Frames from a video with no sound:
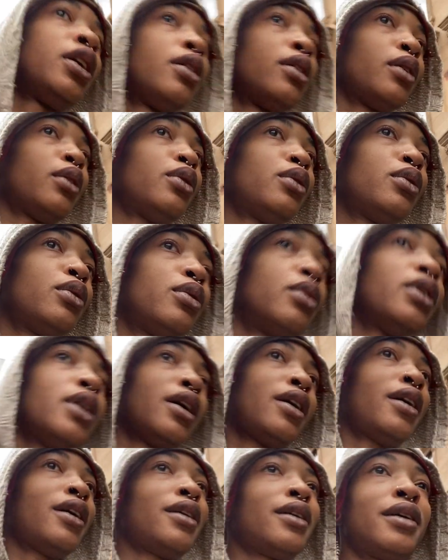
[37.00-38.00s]
Ooh,
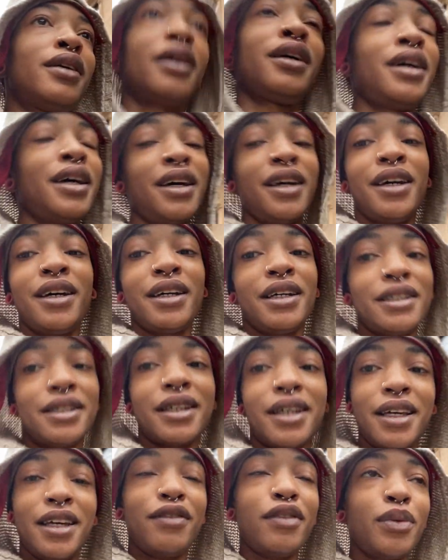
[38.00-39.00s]
it's
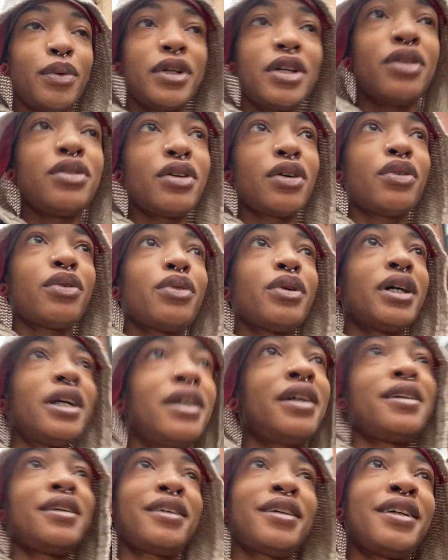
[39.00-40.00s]
like even when you know
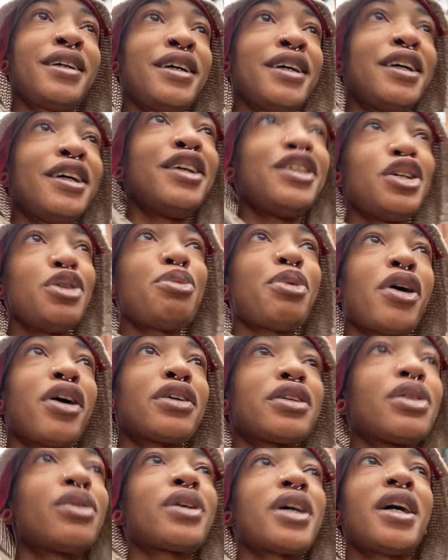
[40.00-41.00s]
you
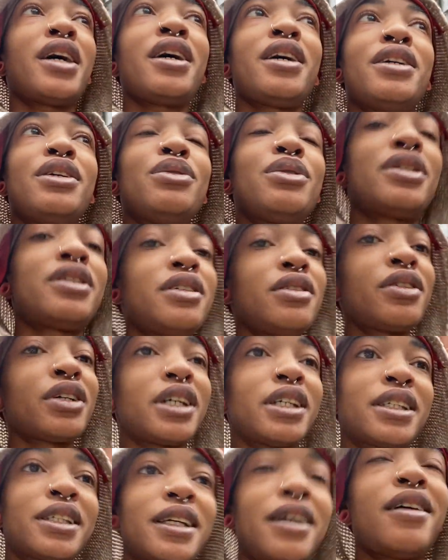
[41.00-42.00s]
parked okay, you still
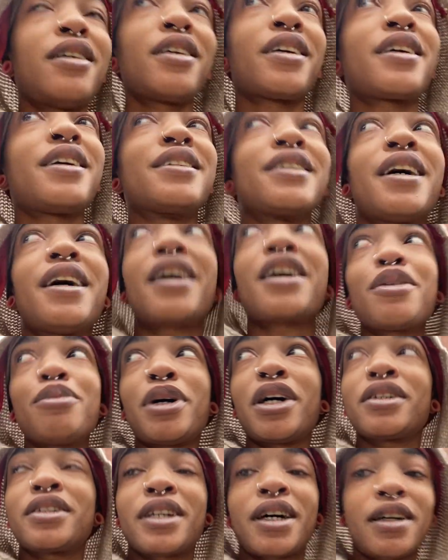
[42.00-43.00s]
get scared because I come
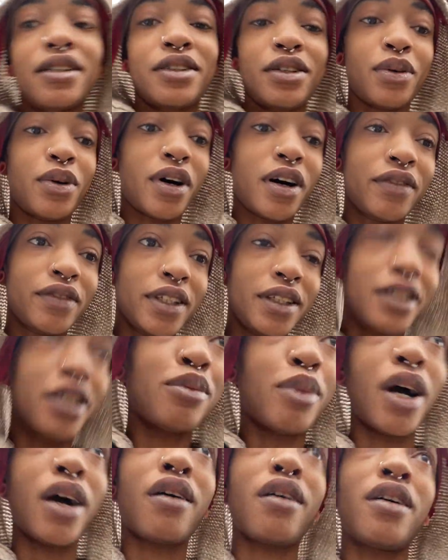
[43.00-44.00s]
outside so often to
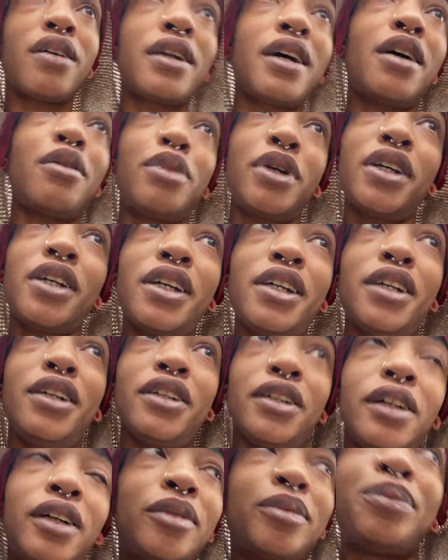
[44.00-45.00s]
my car not being
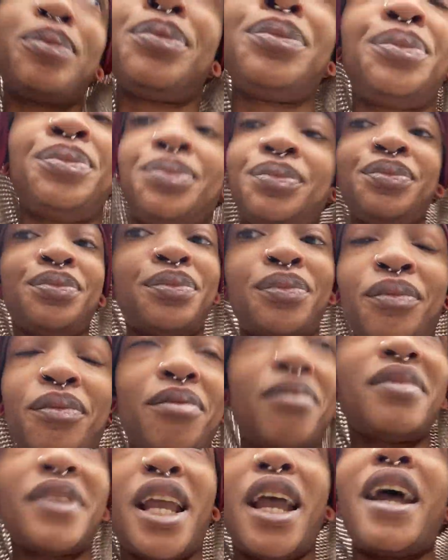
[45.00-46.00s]
here.
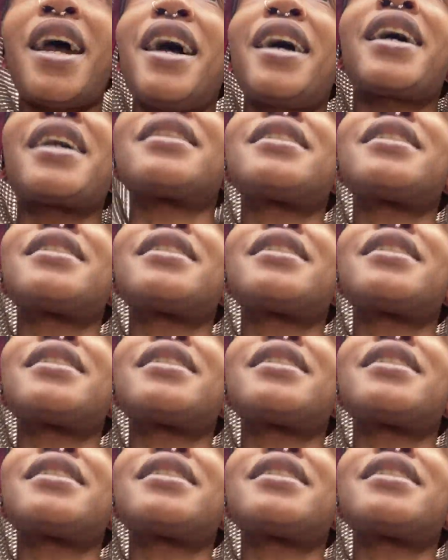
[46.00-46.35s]
I have